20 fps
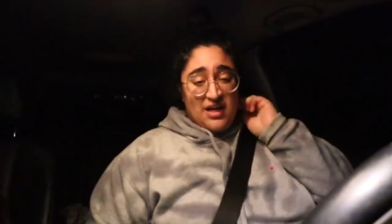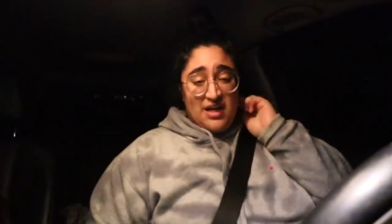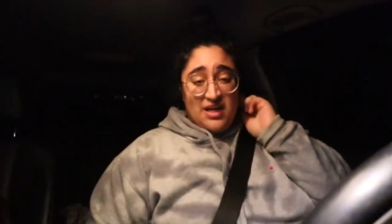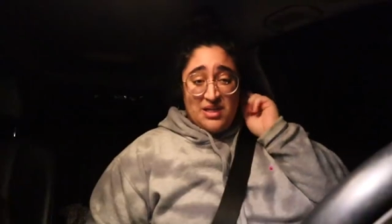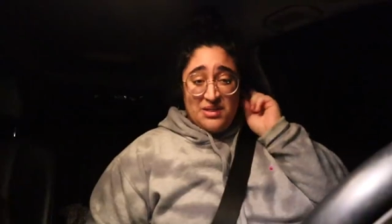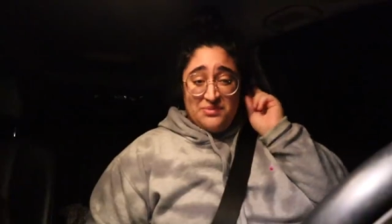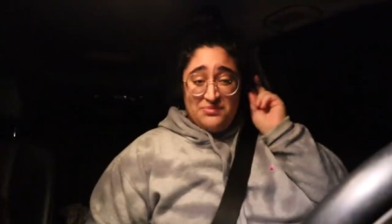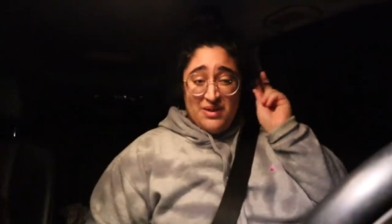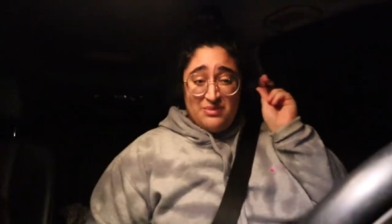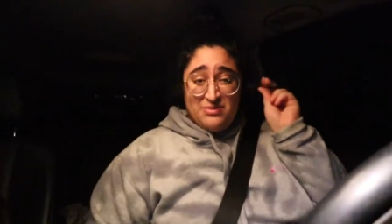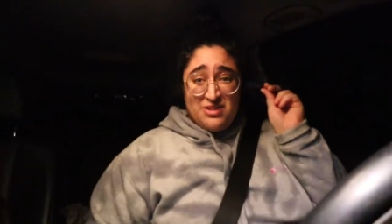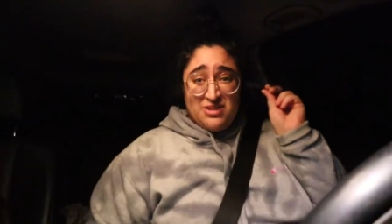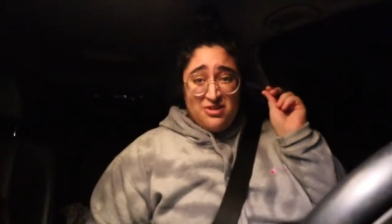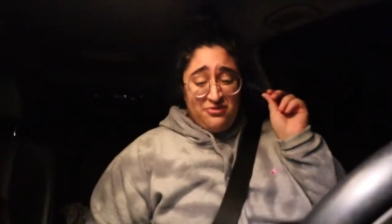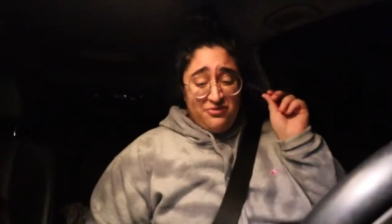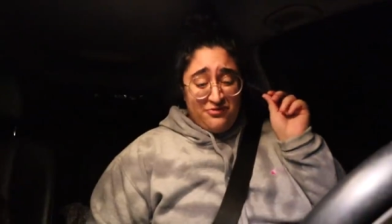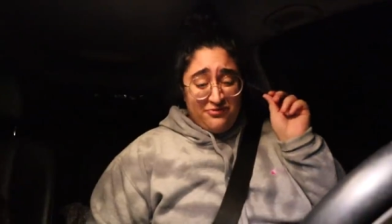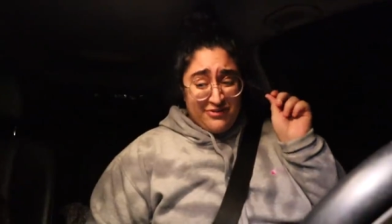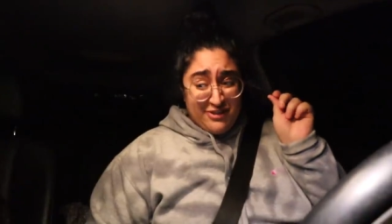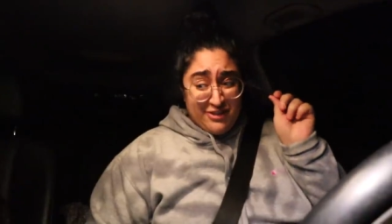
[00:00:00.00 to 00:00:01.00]
I'm
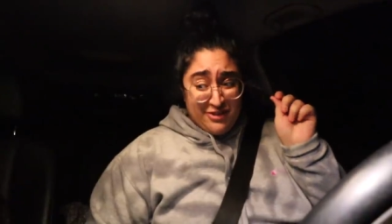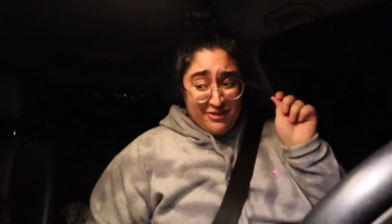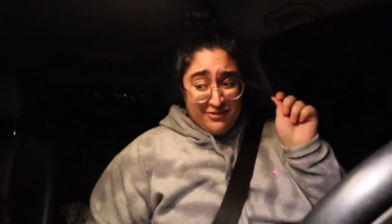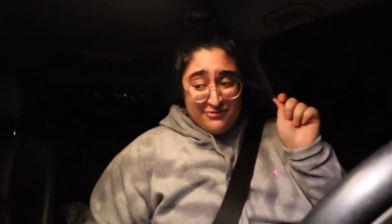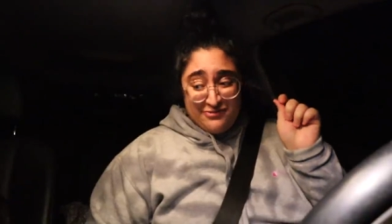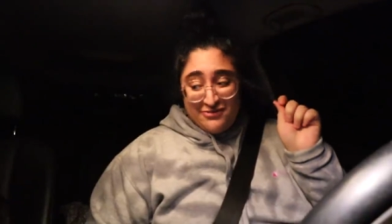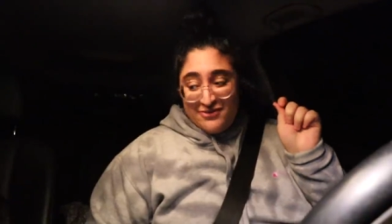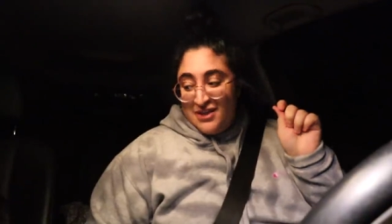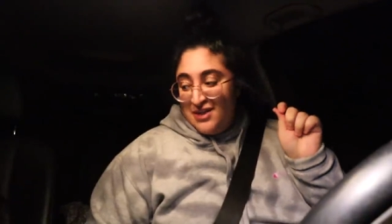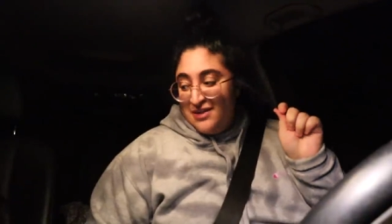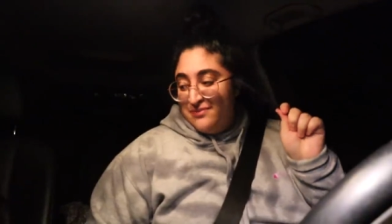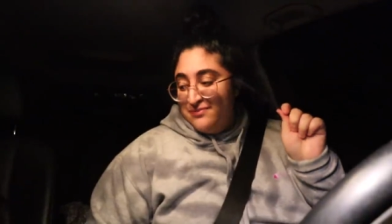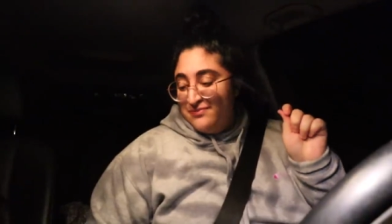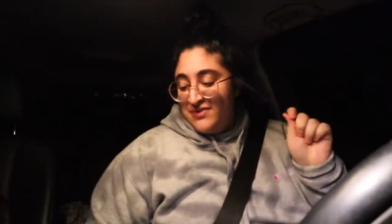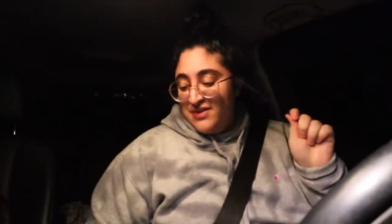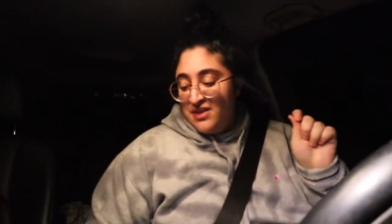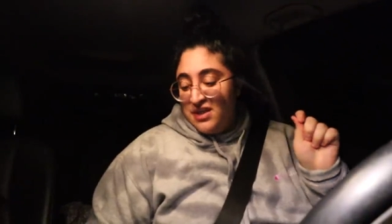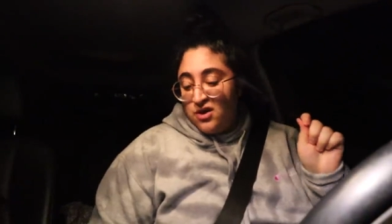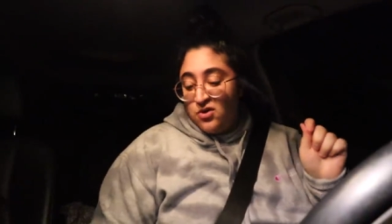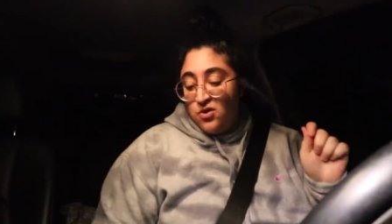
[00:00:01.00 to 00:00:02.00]
still full
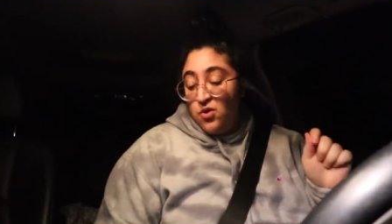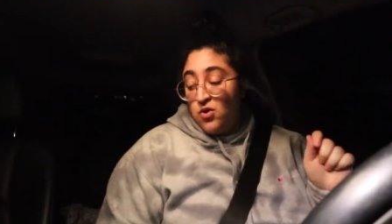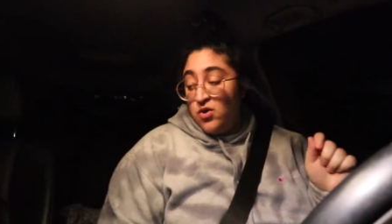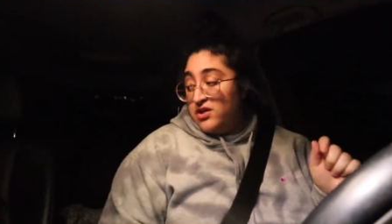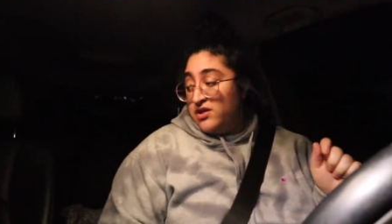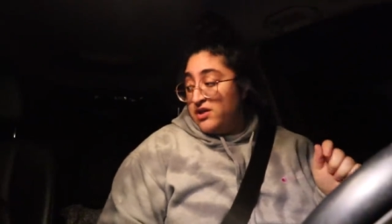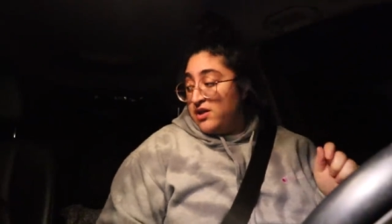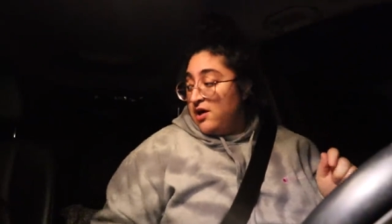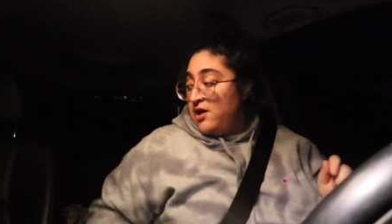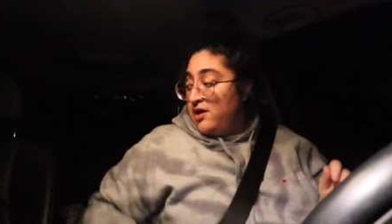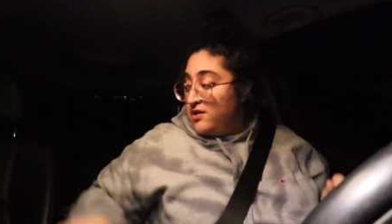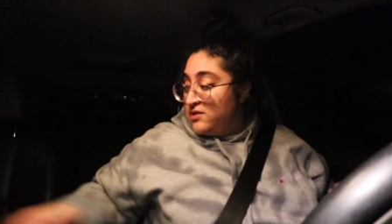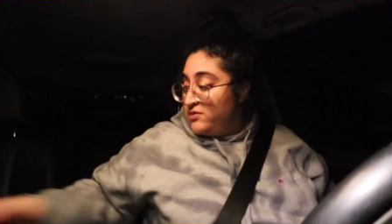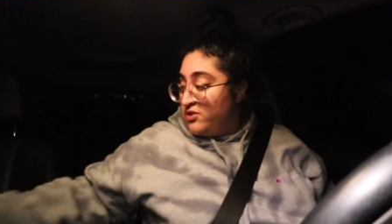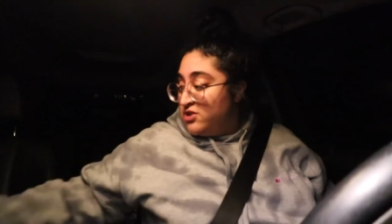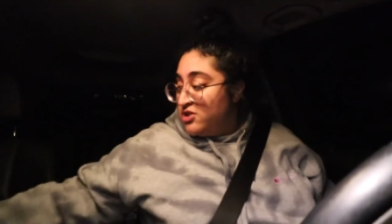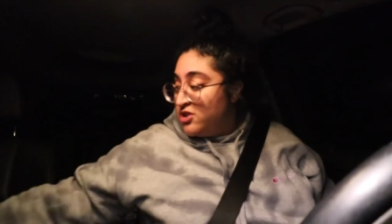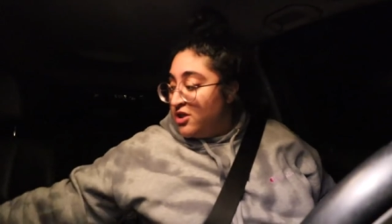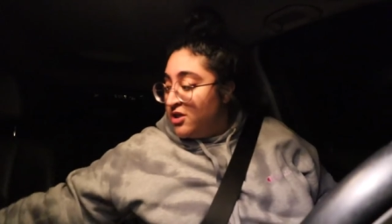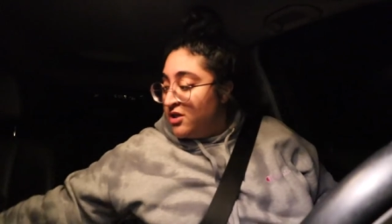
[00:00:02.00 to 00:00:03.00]
from the corn dogs,
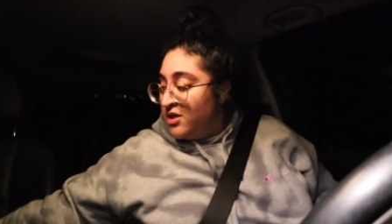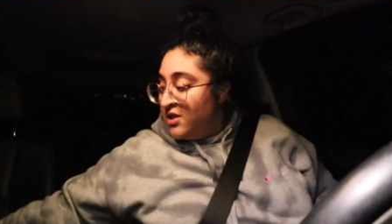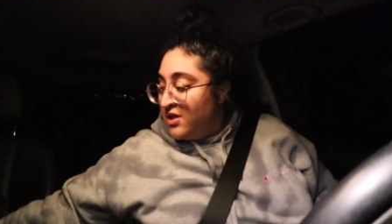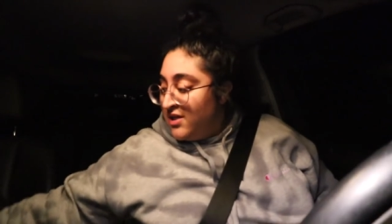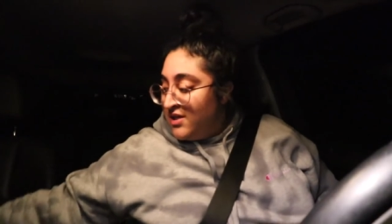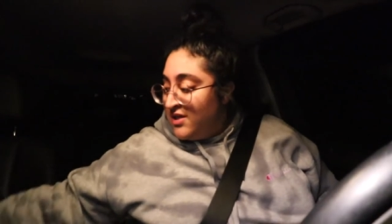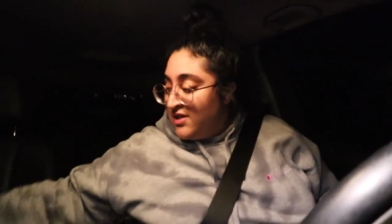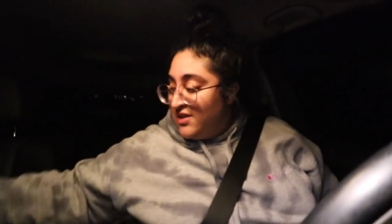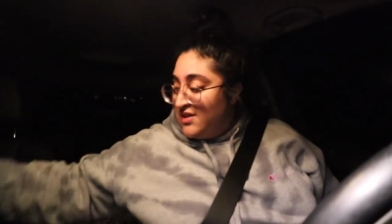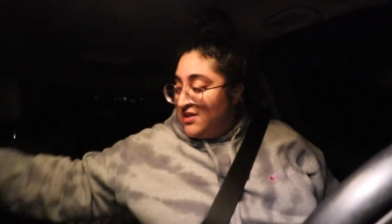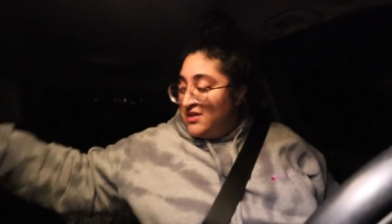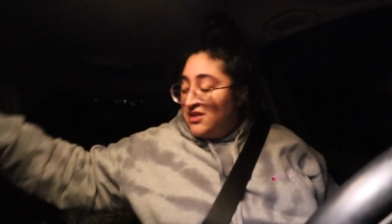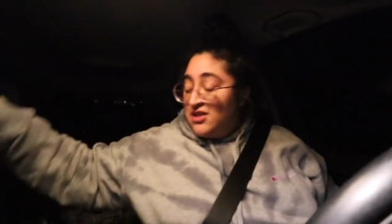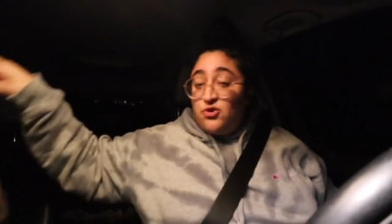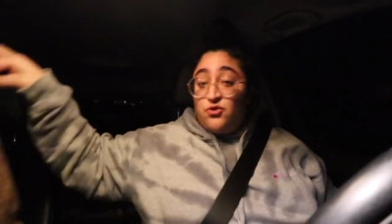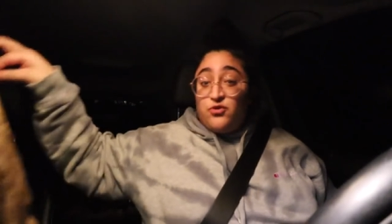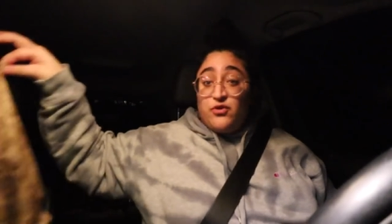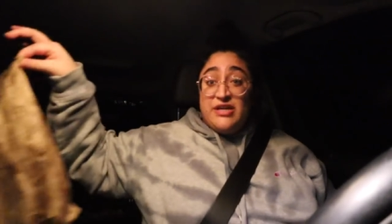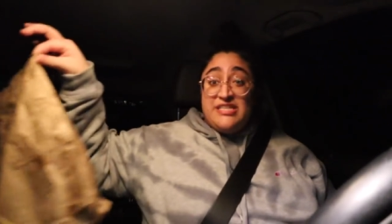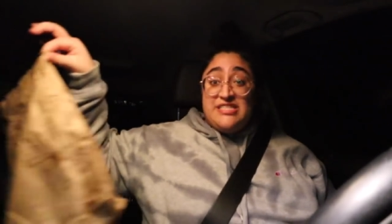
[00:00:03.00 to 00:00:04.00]
which are
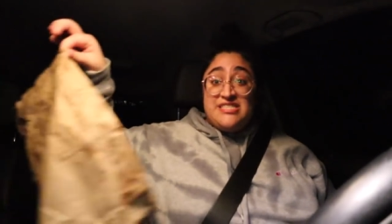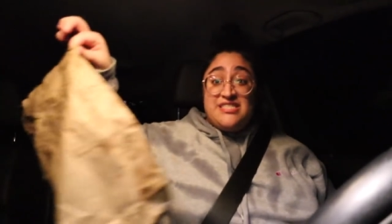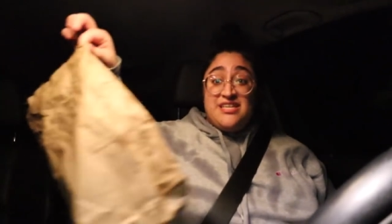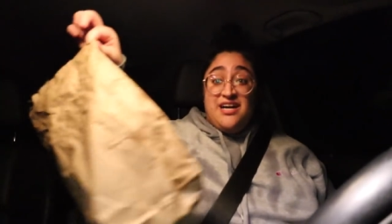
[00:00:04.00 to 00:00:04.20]
greased